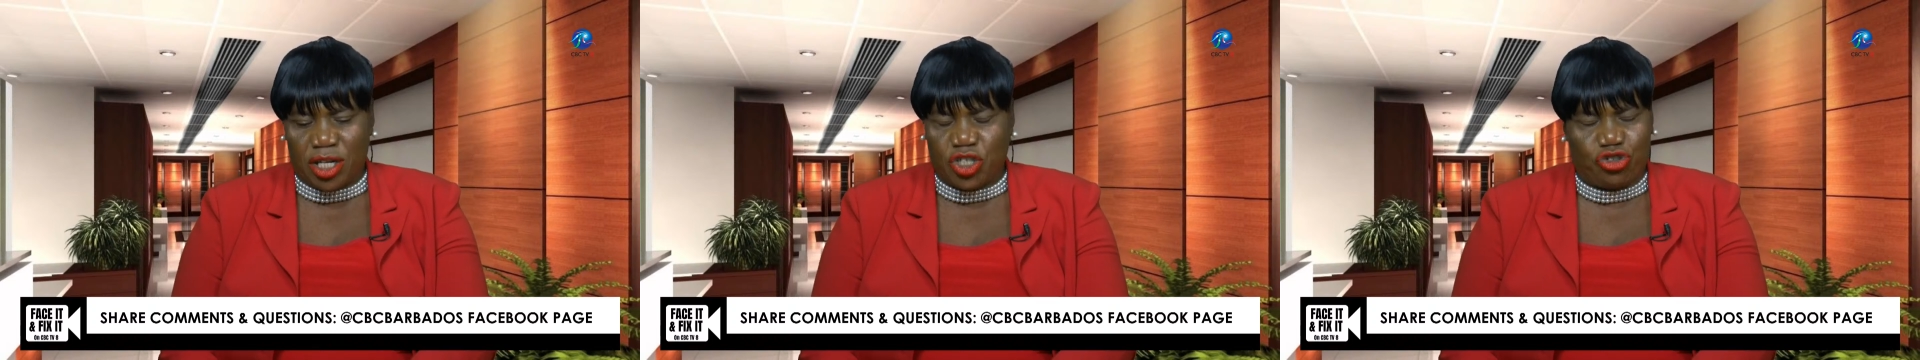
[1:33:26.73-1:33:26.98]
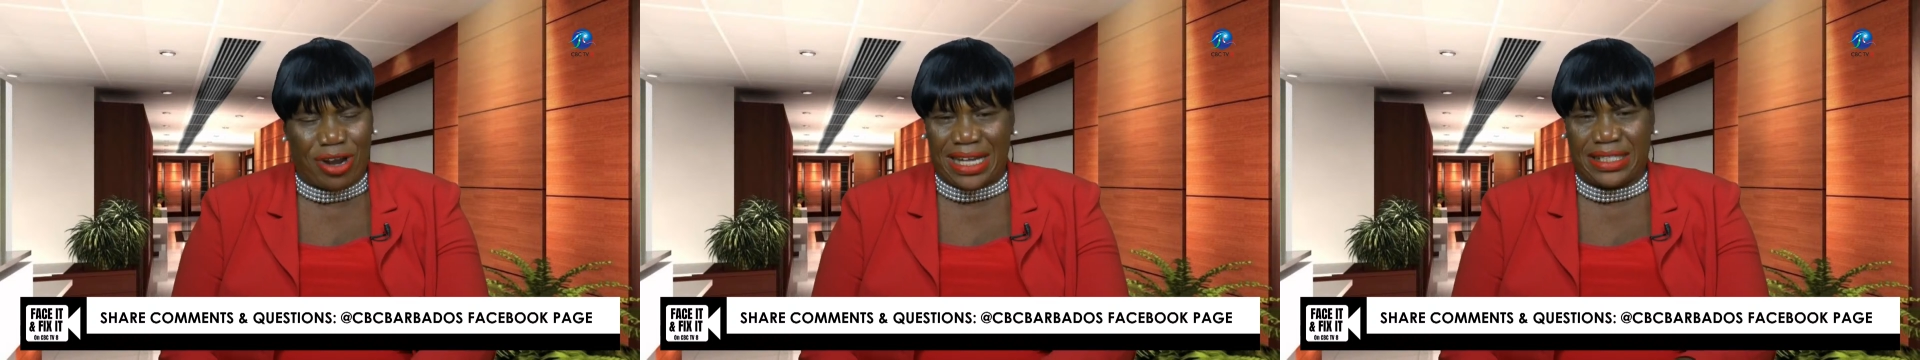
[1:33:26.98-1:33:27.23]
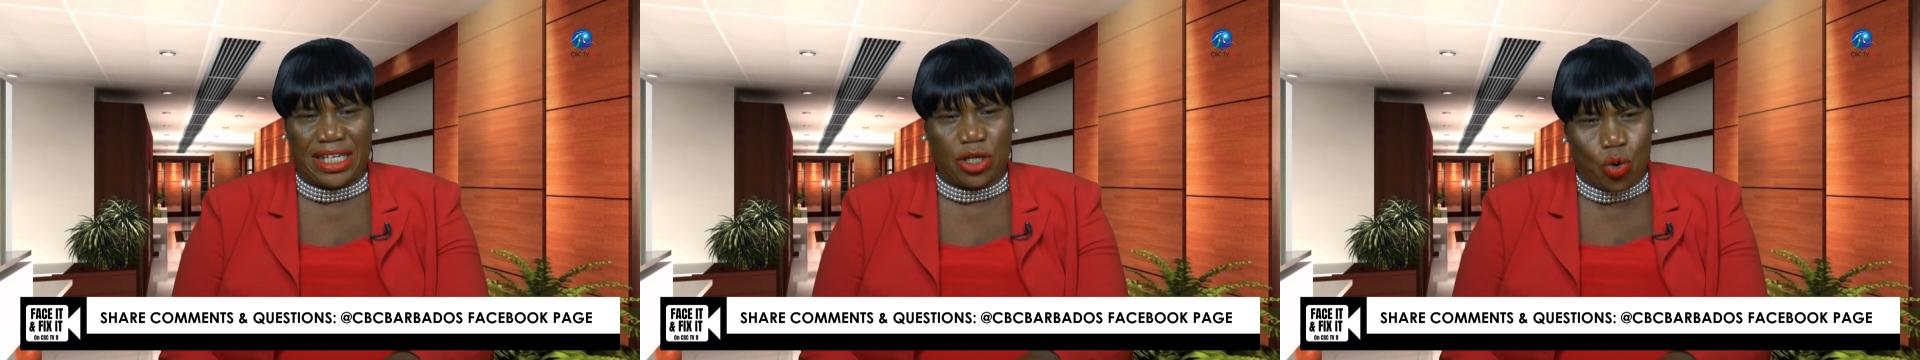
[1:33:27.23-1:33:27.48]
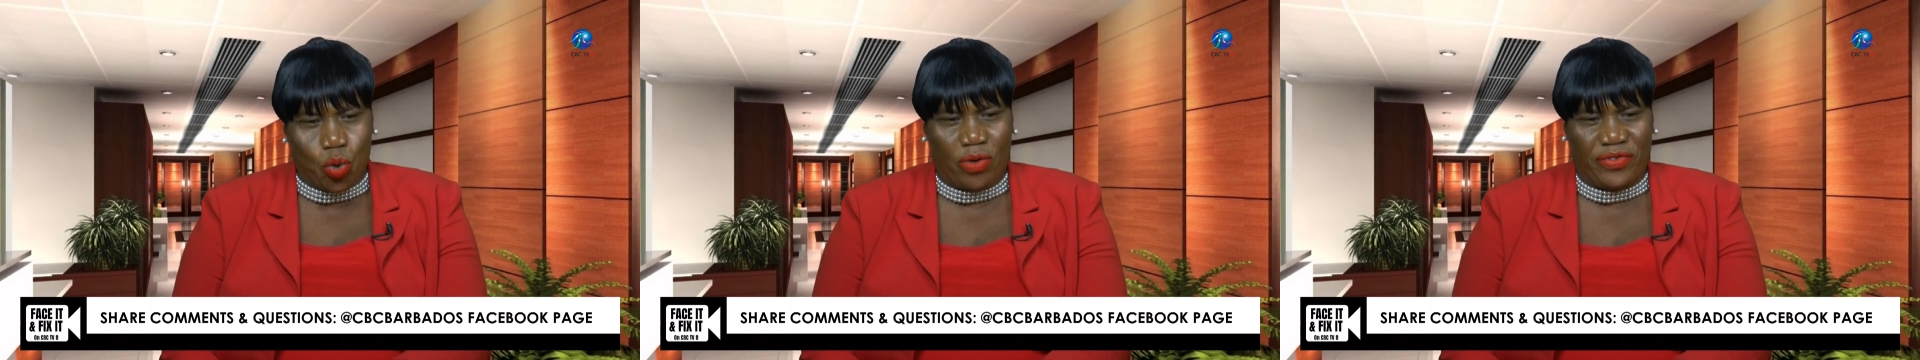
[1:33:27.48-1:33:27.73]

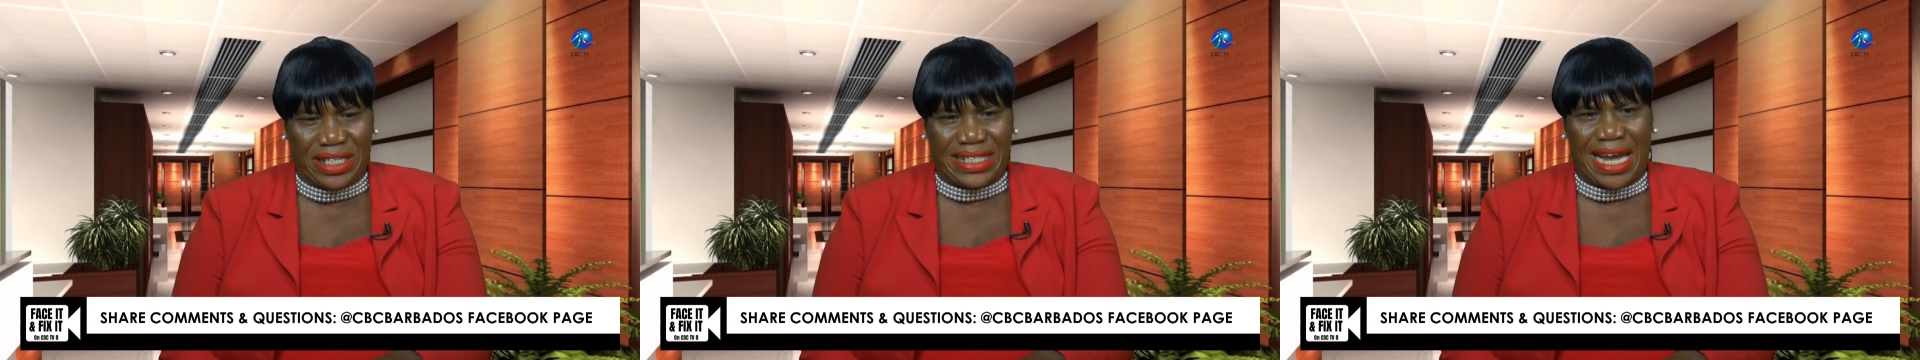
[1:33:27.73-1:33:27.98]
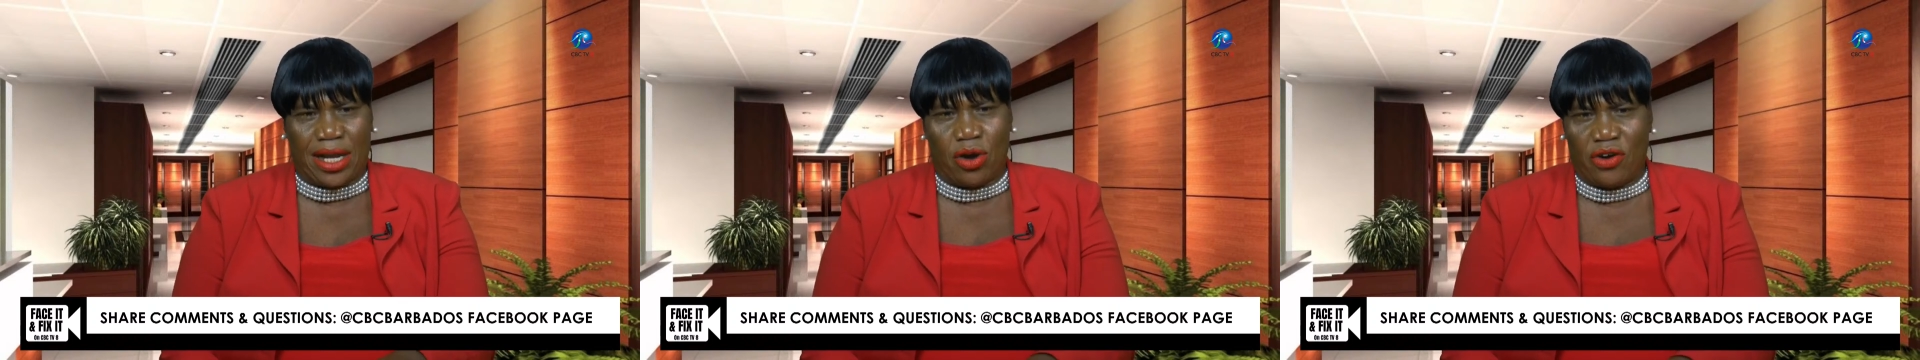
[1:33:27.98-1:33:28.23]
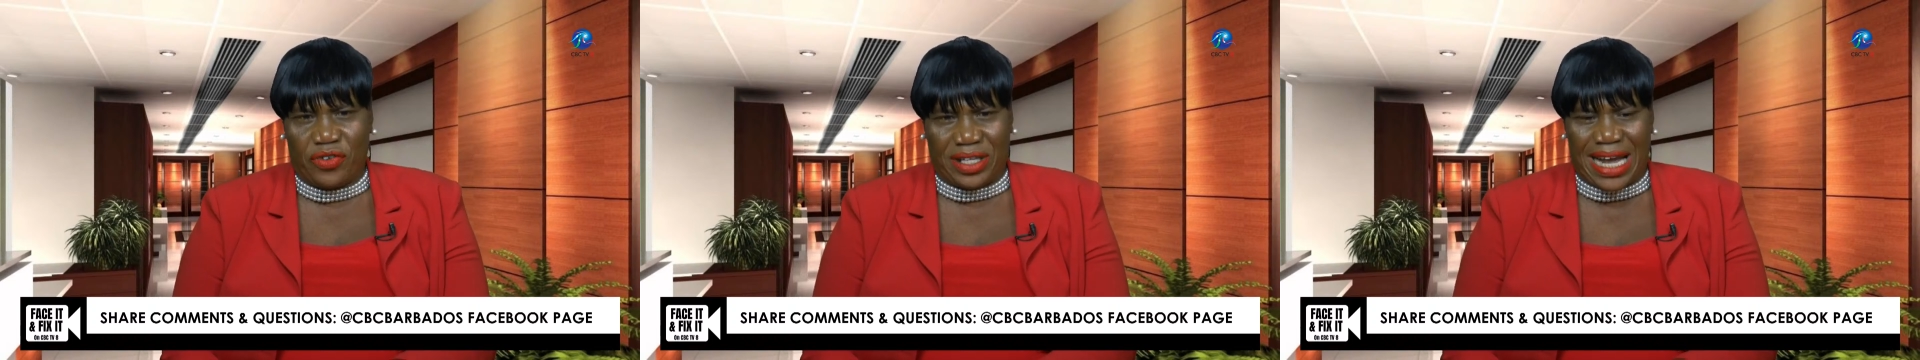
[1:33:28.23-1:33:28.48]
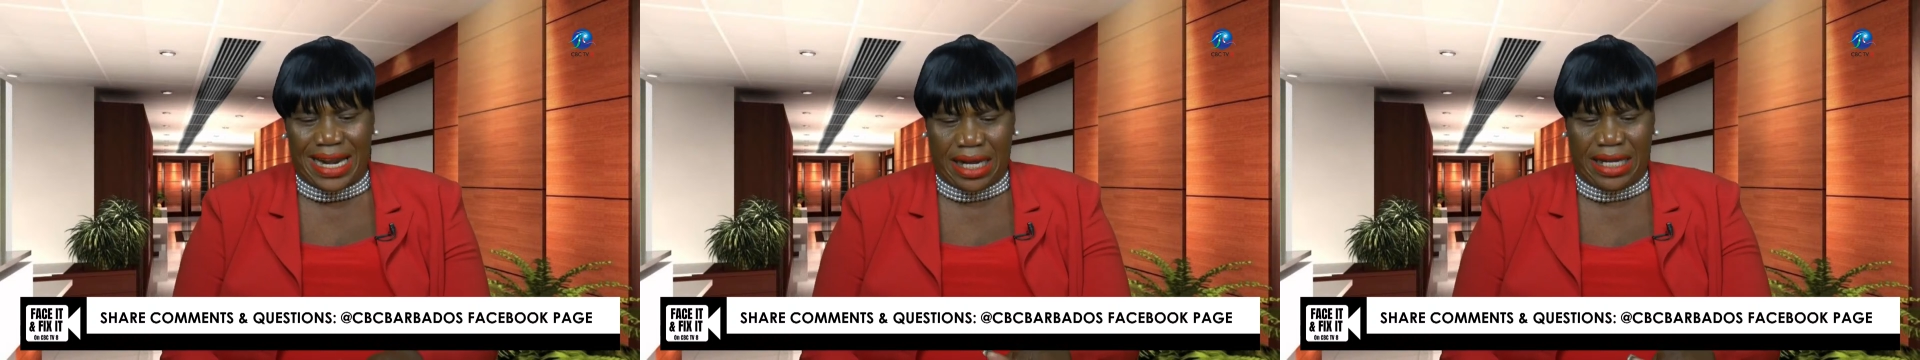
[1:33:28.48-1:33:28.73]
contracted COVID. Thank God
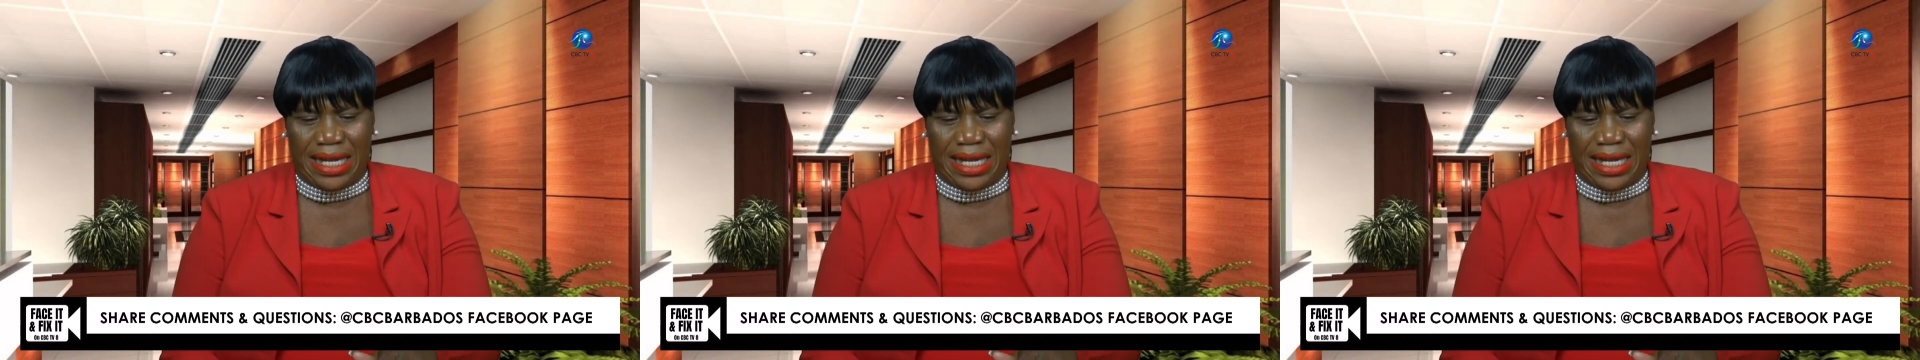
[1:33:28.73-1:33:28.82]
for that.